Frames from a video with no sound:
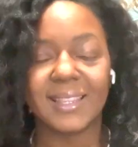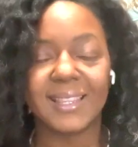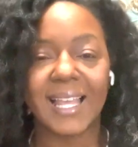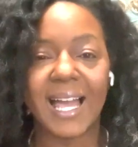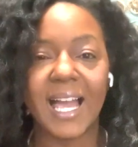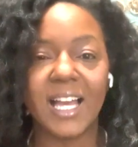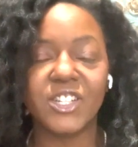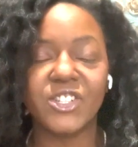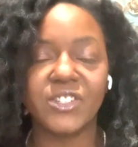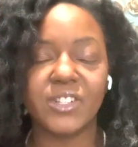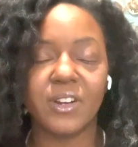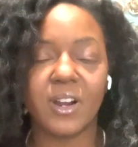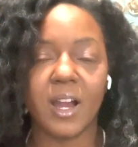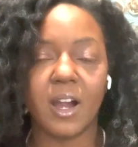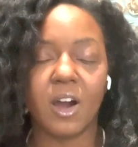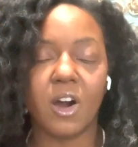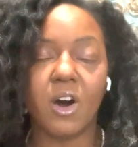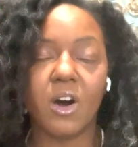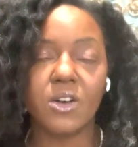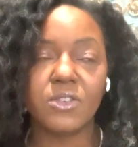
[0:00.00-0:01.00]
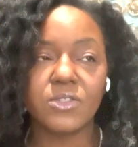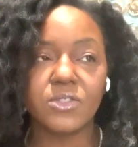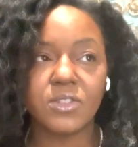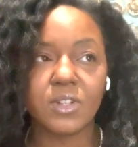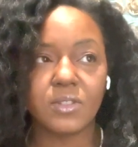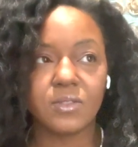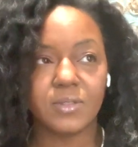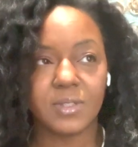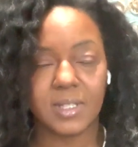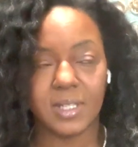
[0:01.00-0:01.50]
Last year, I
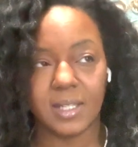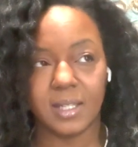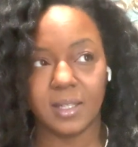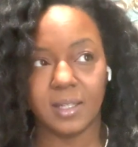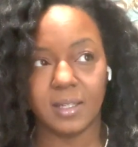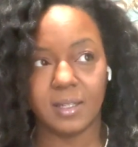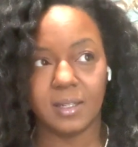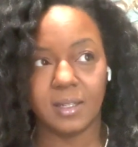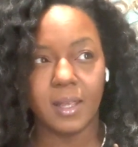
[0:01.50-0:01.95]
also did,